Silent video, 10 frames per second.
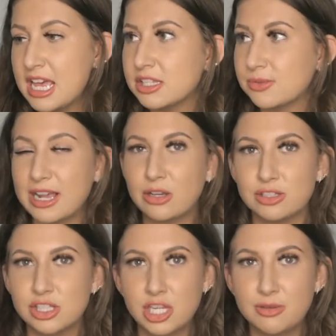So I
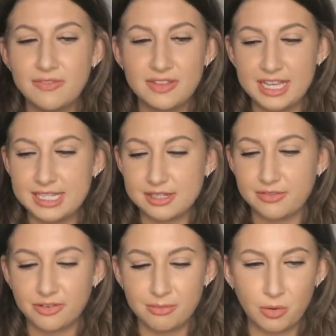got two of these
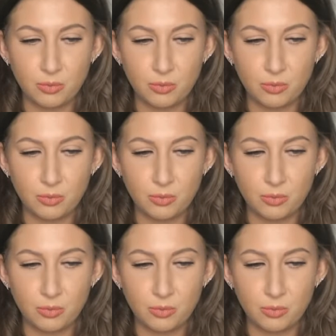from